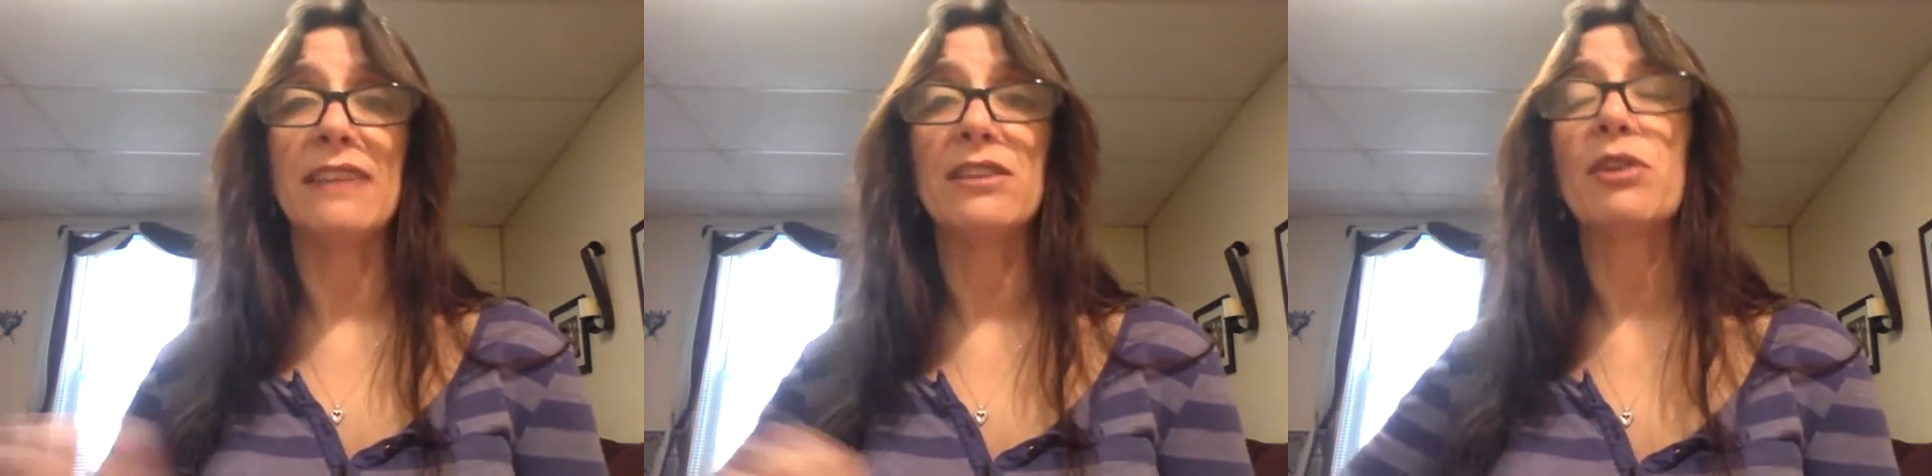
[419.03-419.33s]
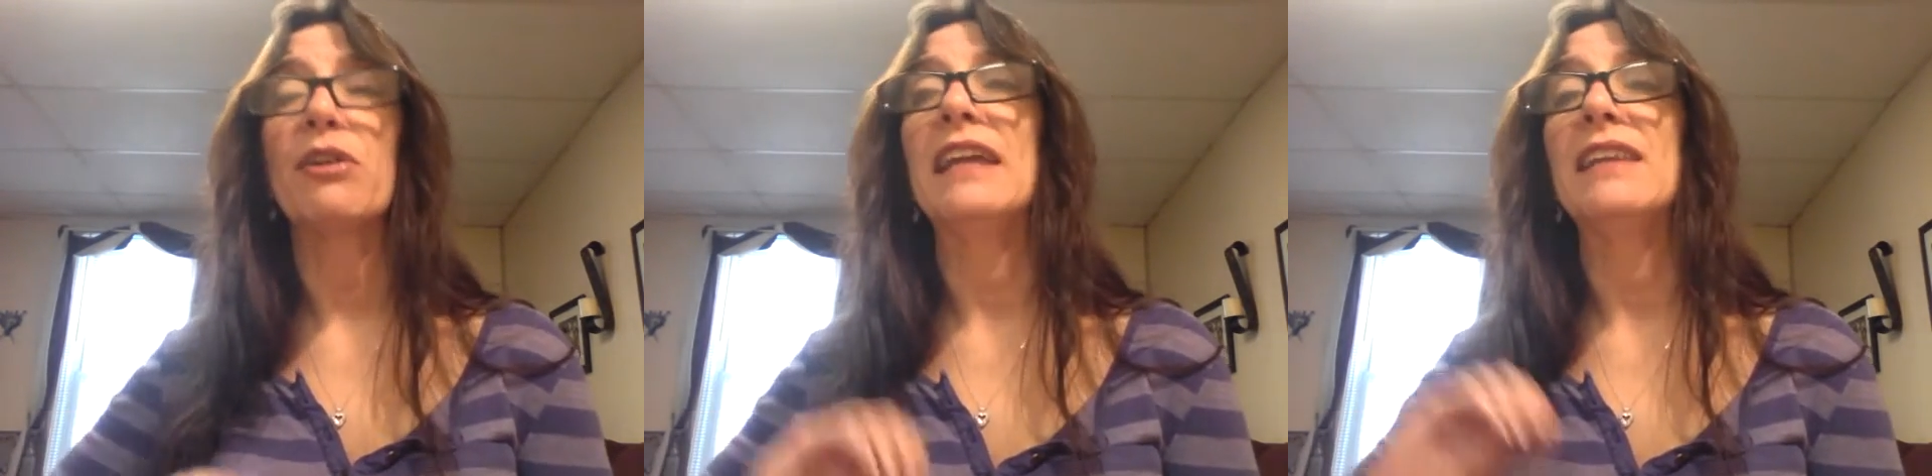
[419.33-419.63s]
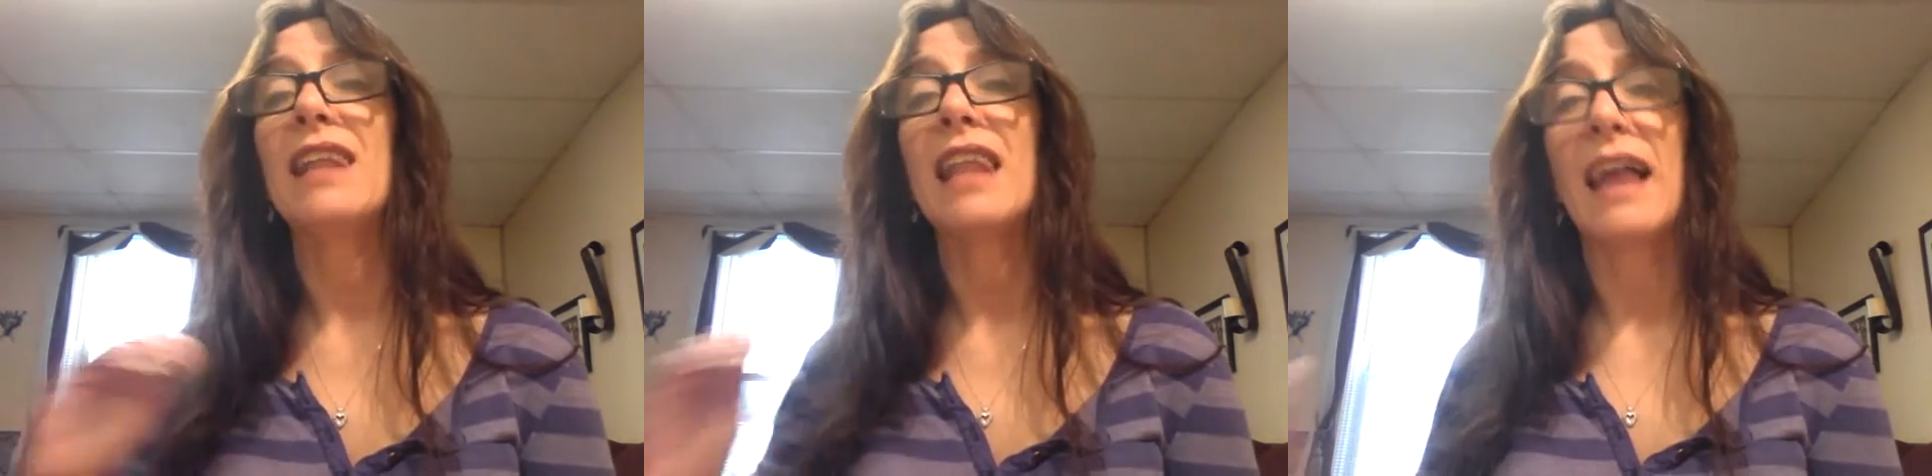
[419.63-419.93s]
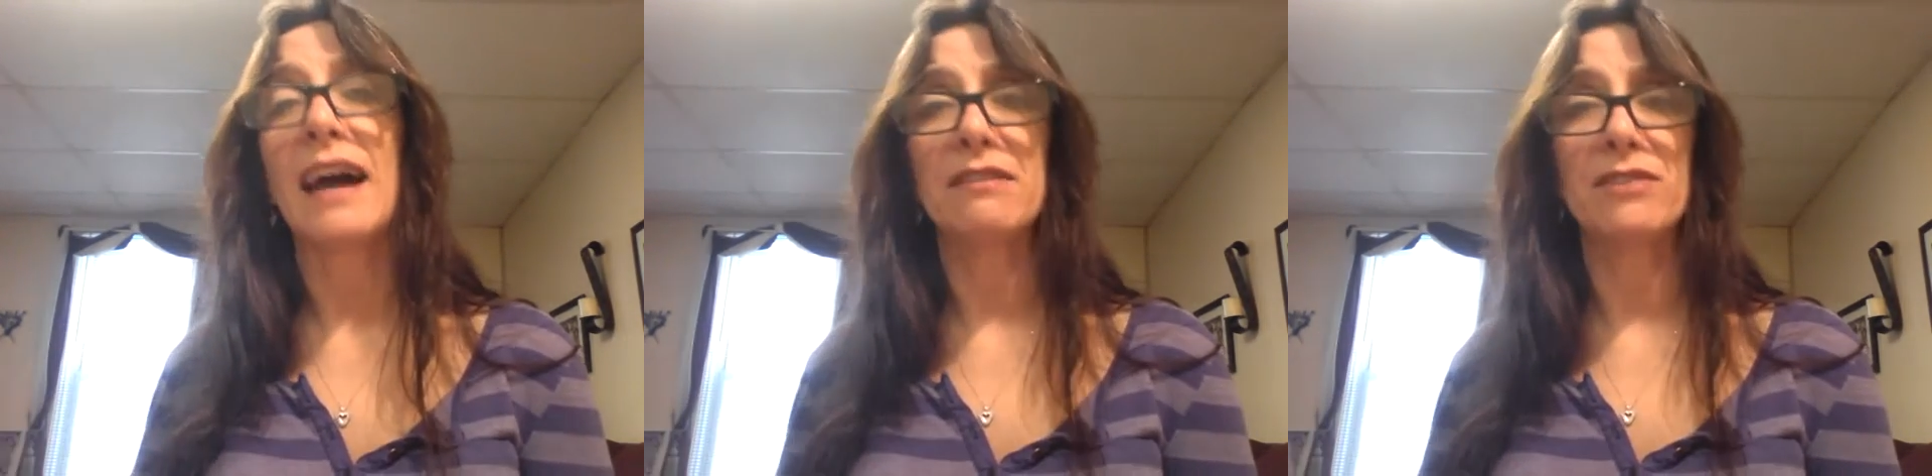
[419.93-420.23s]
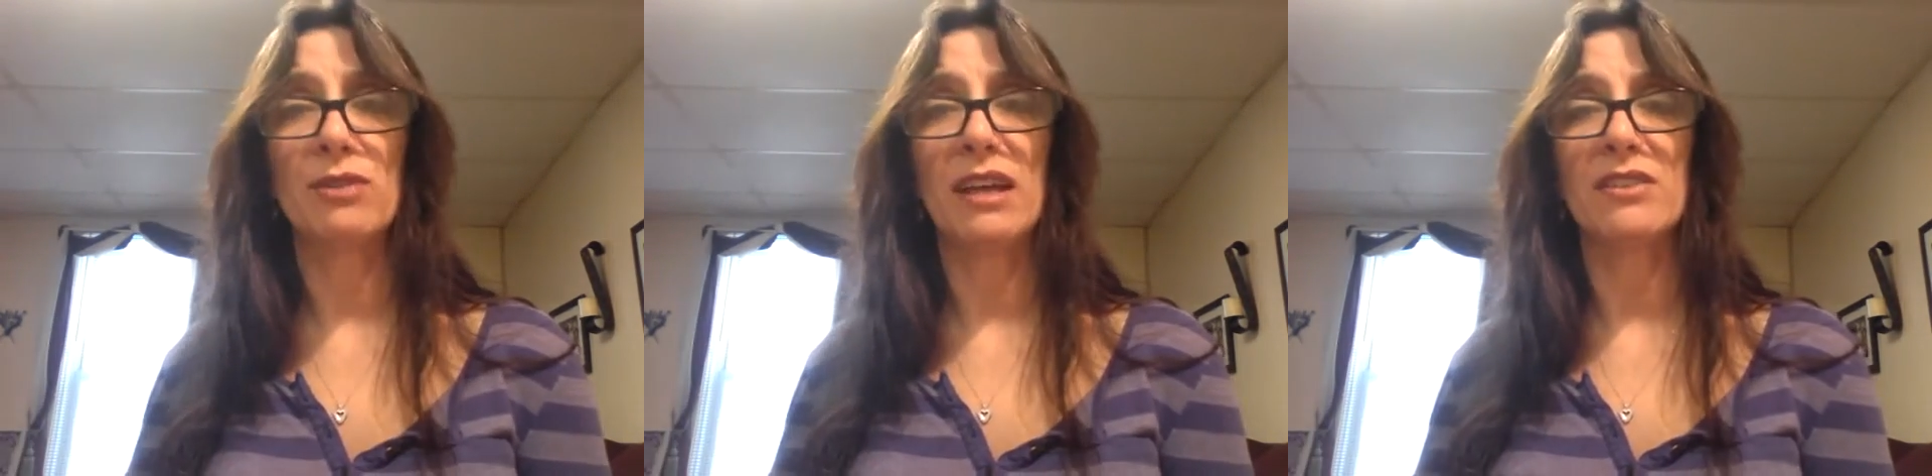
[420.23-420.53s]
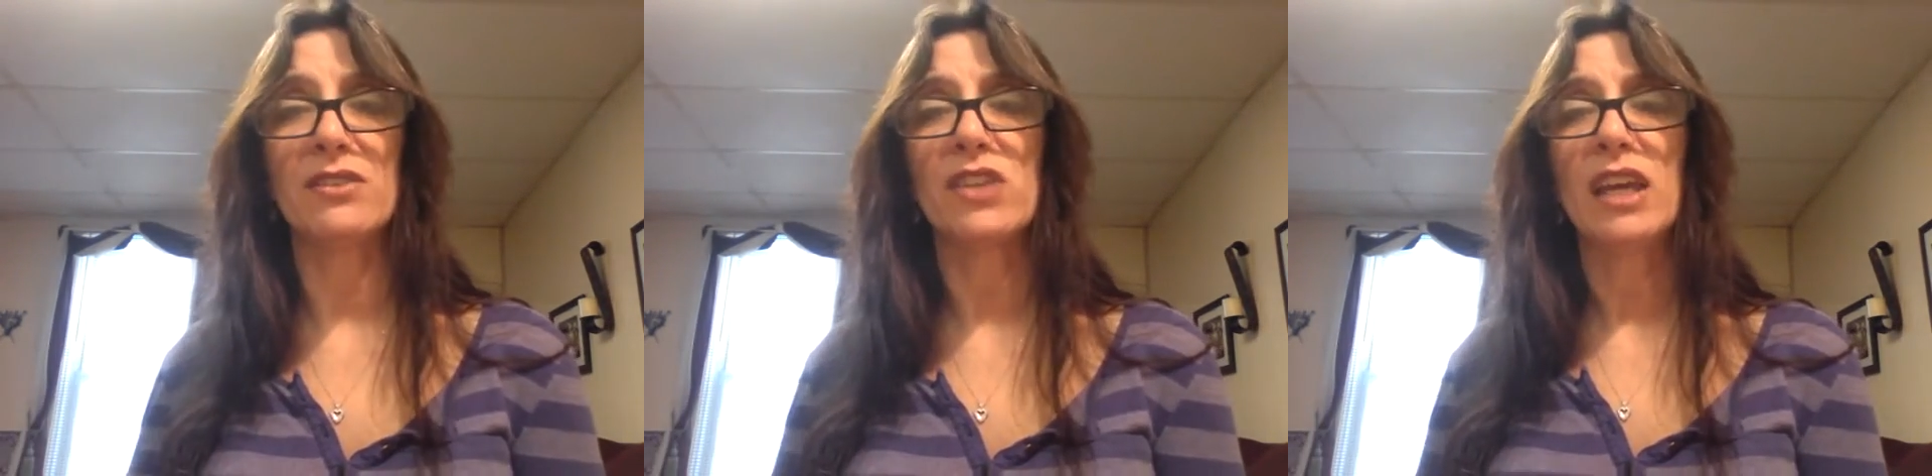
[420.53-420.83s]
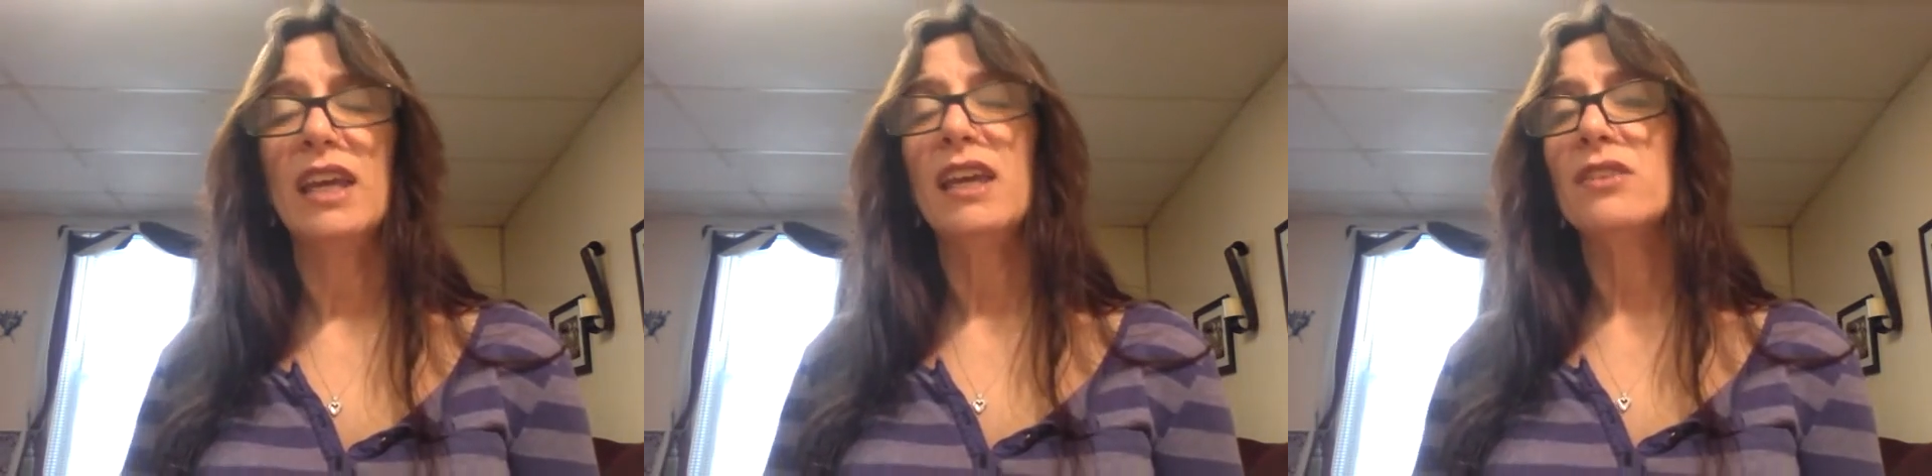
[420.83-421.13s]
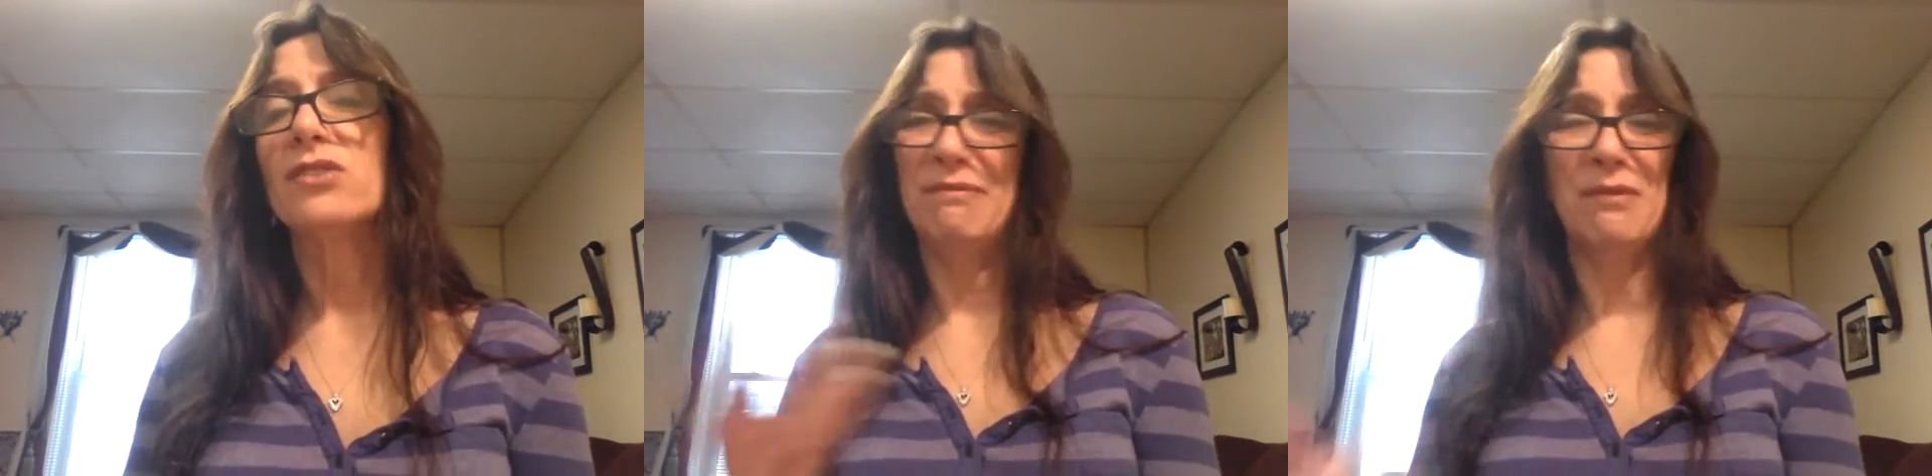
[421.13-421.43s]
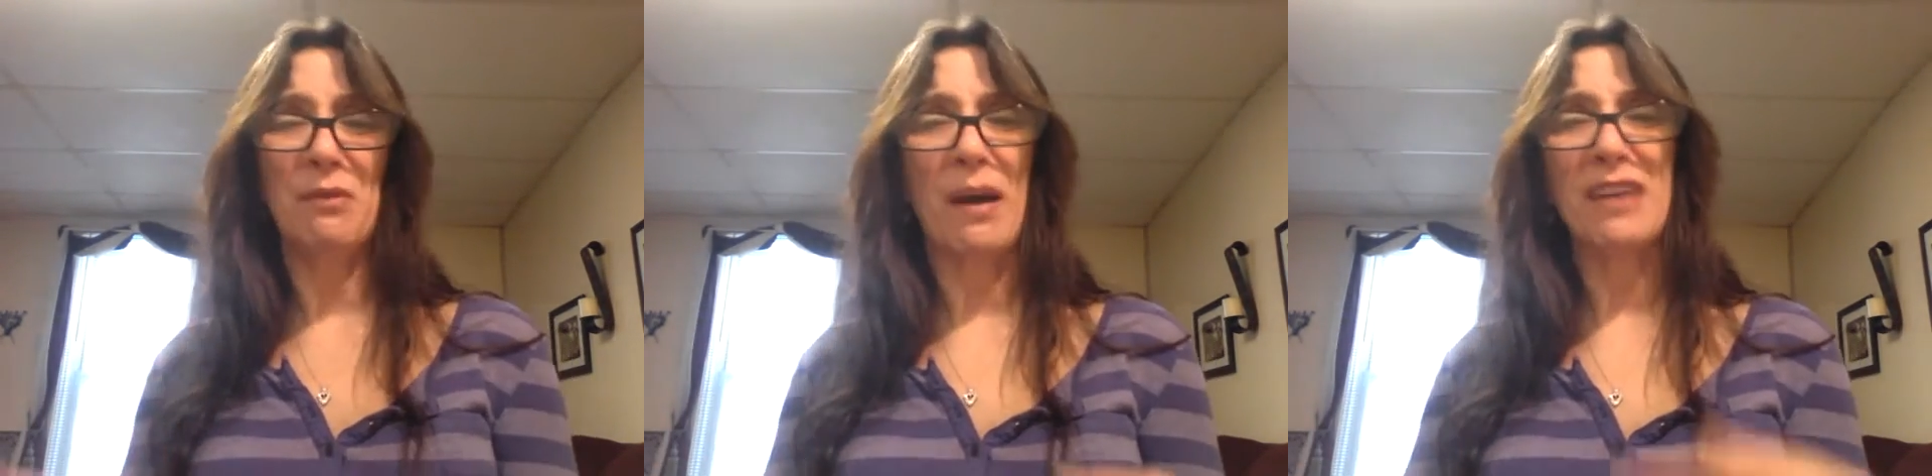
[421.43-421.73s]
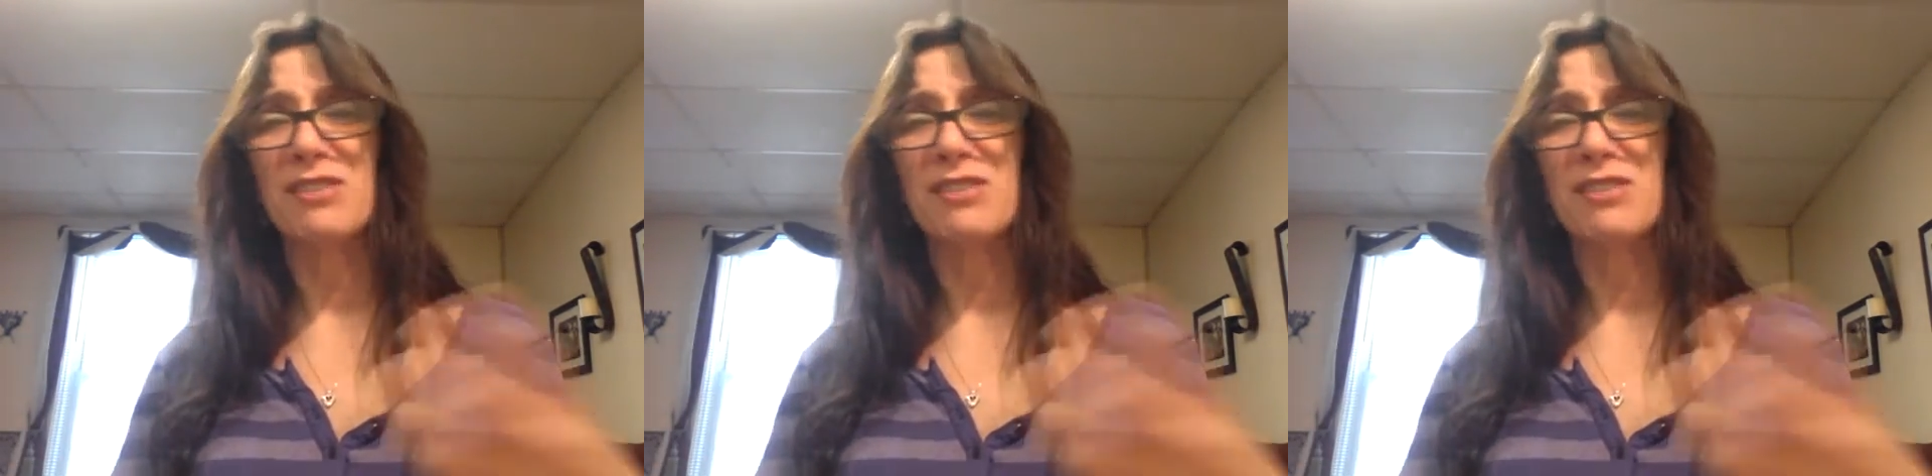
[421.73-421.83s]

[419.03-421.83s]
There are a lot of trainers. So watch the